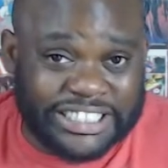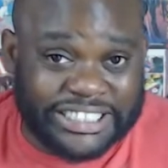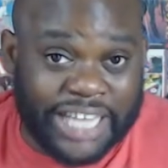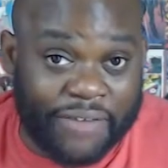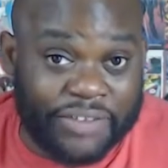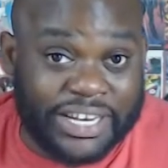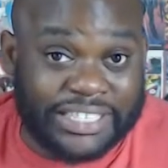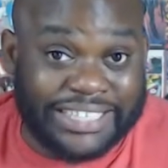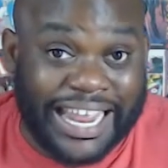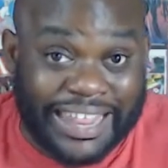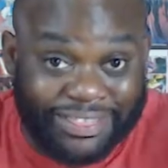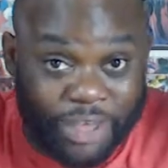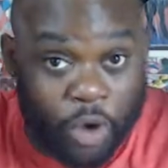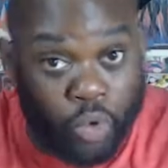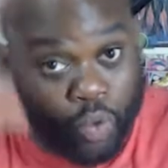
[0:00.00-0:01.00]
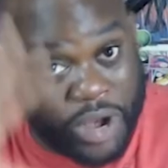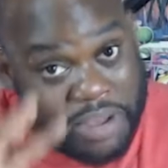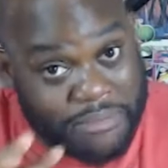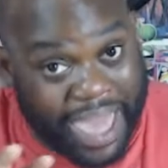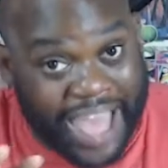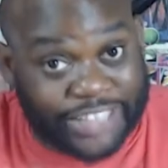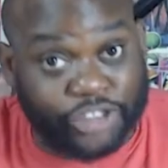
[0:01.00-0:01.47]
7, the
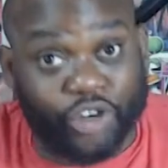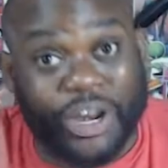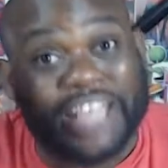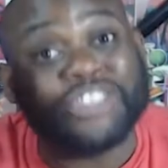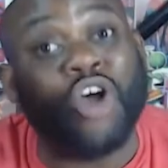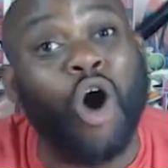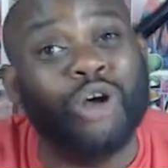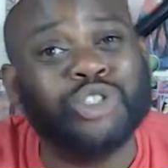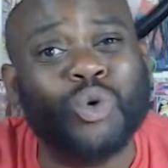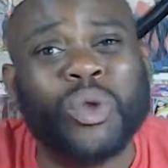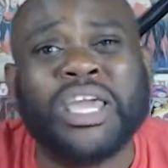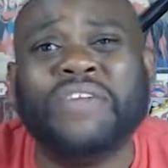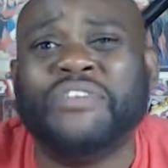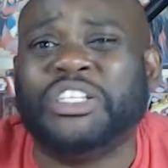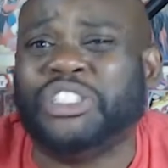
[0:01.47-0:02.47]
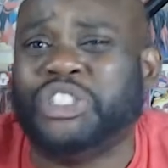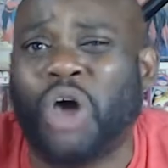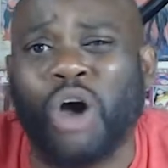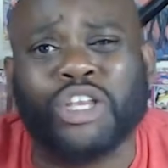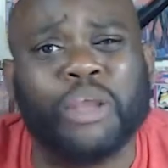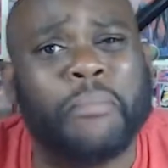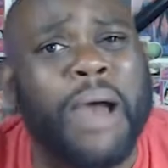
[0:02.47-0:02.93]
remastered, has also even
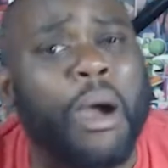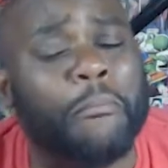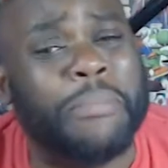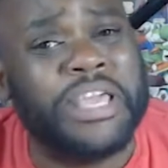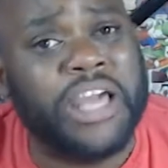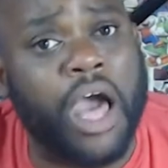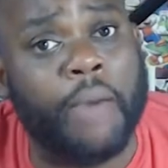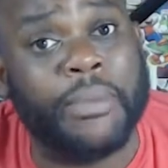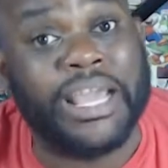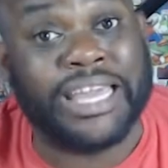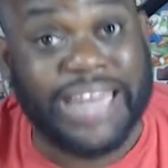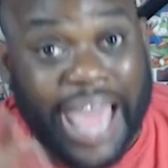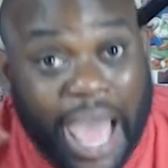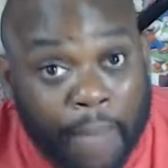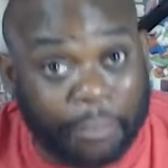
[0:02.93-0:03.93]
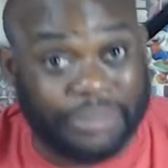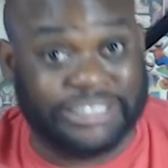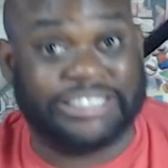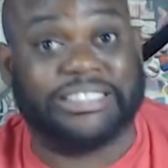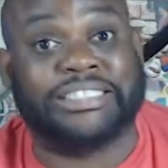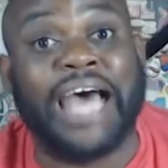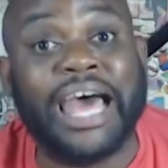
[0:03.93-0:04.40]
talked about becoming an
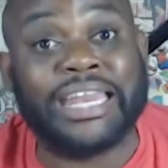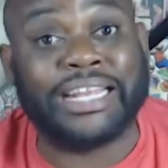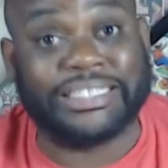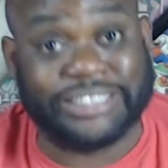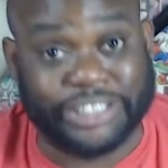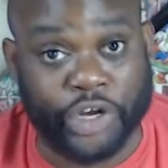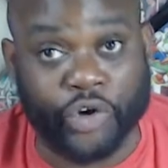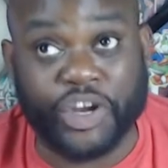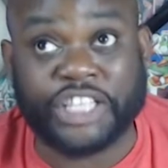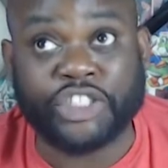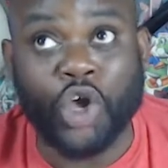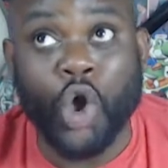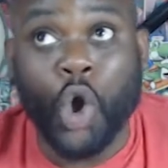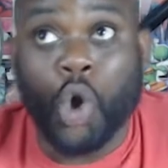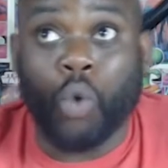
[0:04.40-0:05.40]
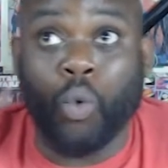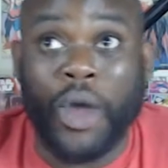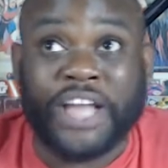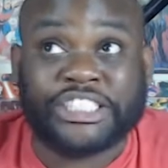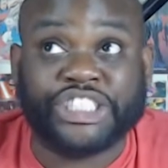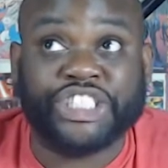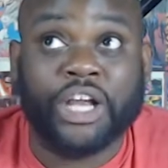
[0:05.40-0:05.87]
episodic series,
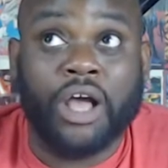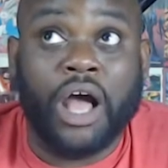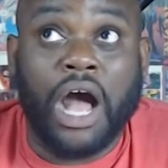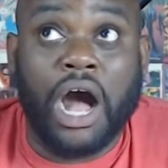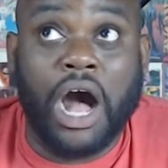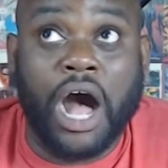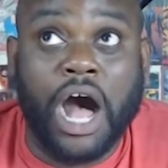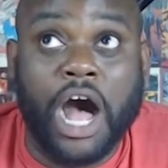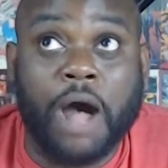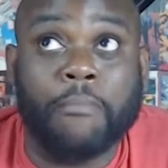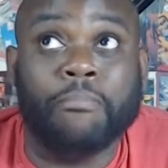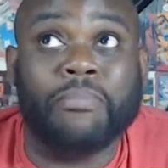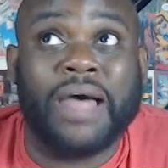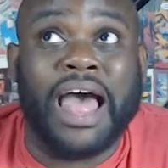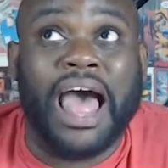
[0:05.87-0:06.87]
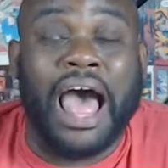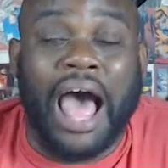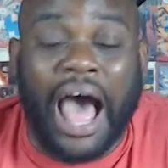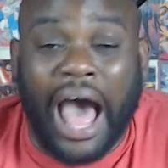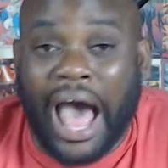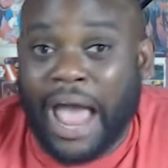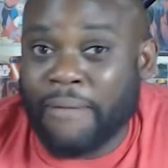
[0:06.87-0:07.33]
which I'm
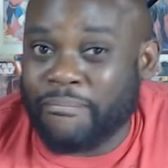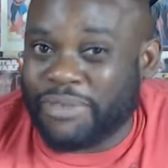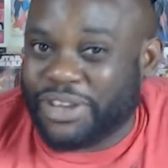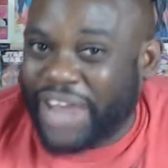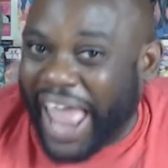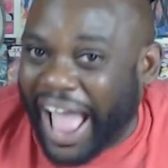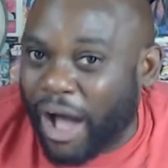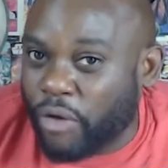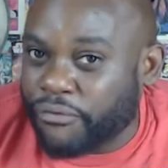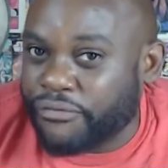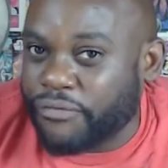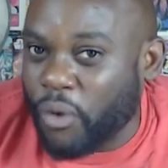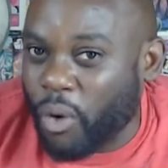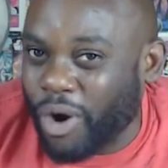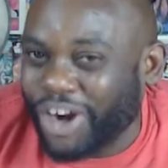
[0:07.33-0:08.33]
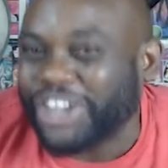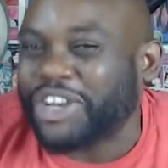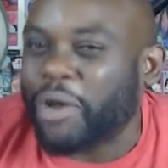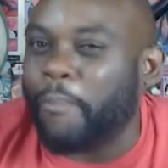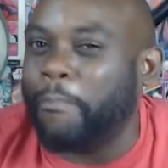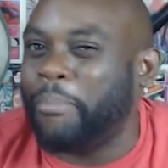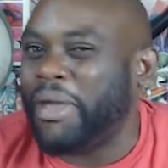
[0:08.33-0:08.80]
down for,
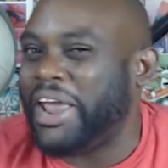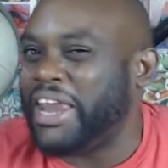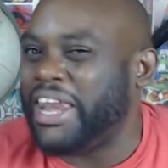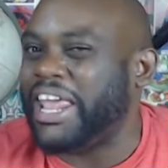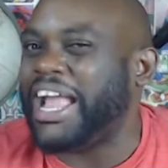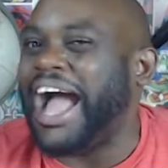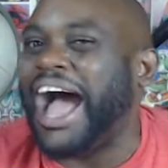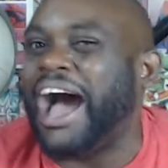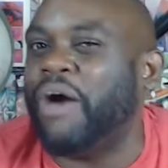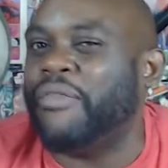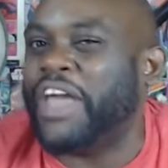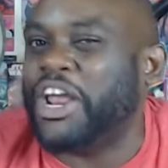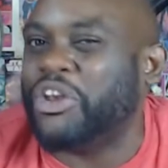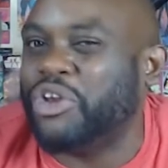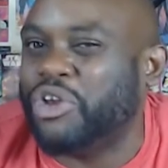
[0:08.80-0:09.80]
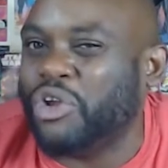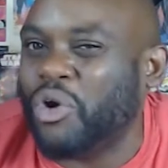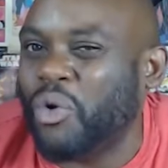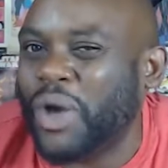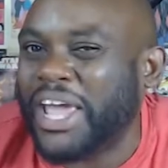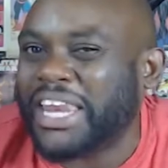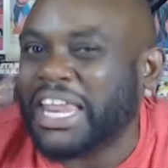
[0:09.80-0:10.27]
depending how they
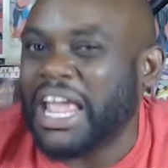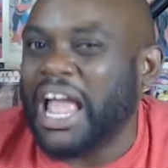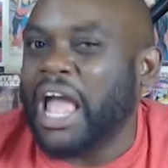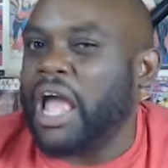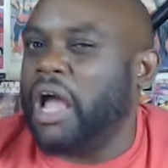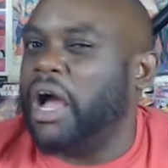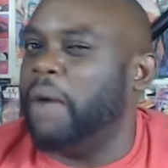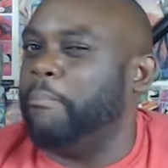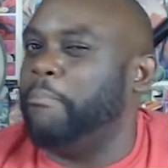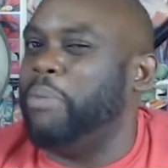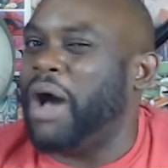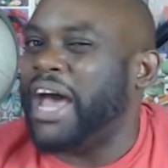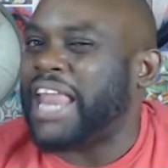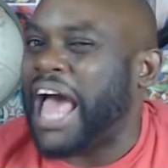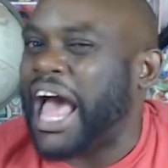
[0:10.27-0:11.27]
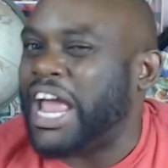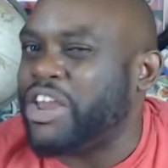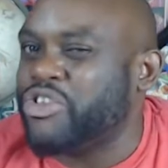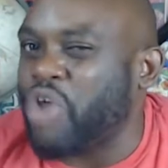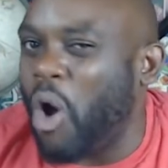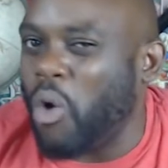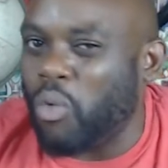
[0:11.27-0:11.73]
do it. But I
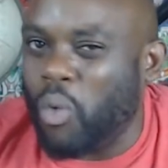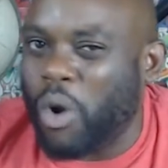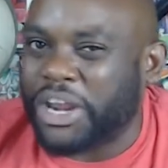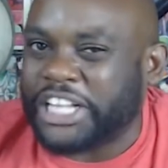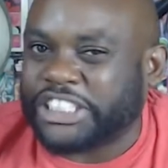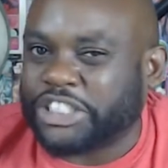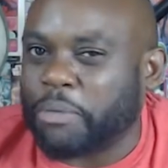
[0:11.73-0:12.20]
don't want it to